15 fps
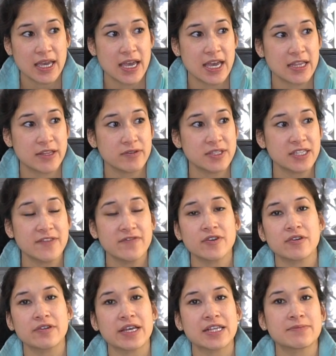and it was
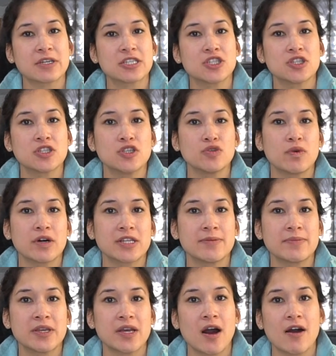difficult. As much as you want to
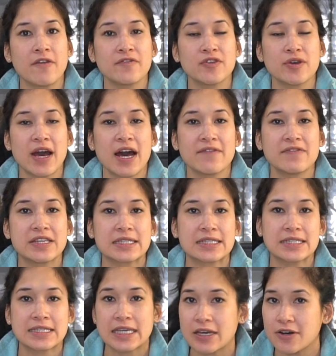be off, you have
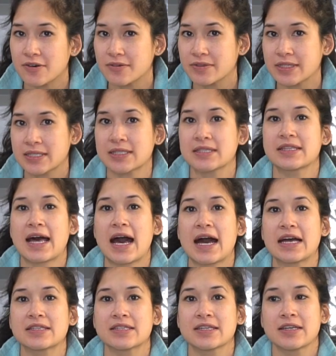this guilt
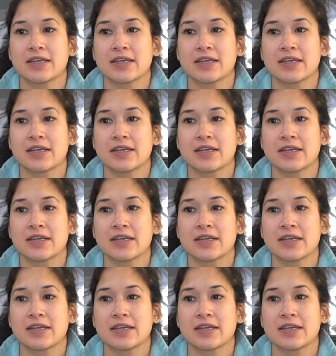that,